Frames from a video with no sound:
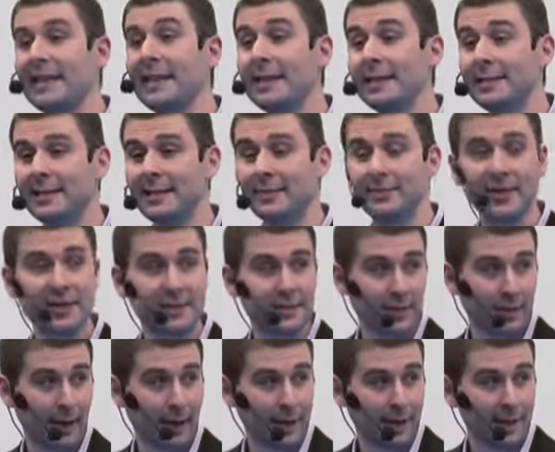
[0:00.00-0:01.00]
easy to miss a
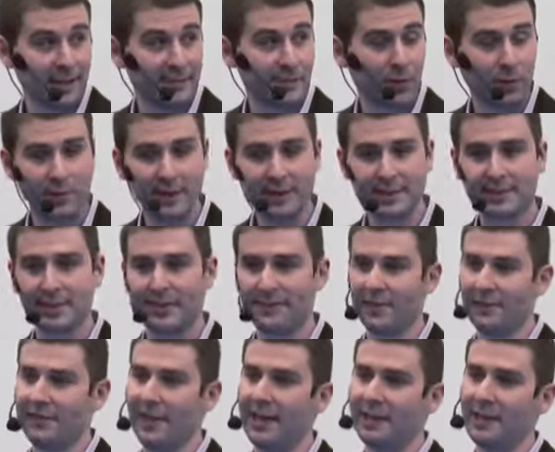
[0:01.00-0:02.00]
lot of these points if
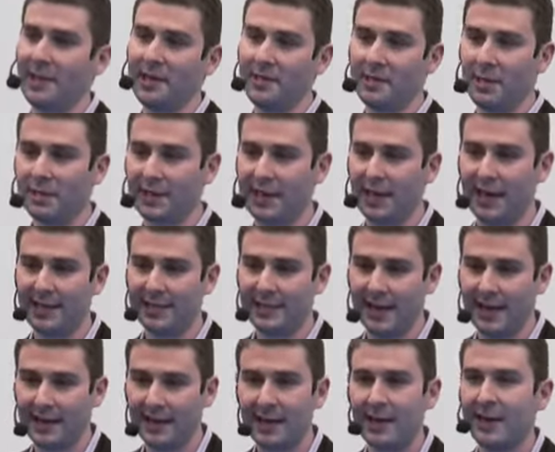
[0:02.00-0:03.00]
you evaluate your own
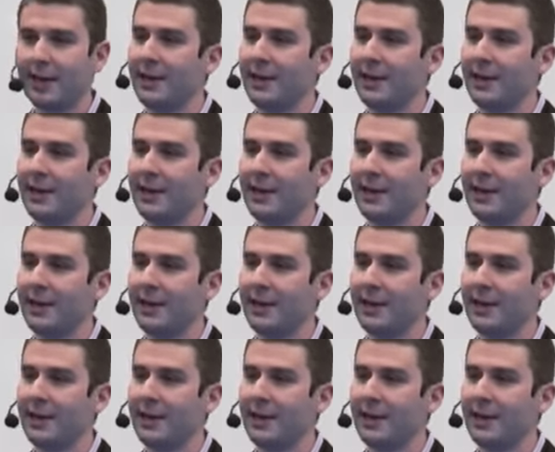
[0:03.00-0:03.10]
content.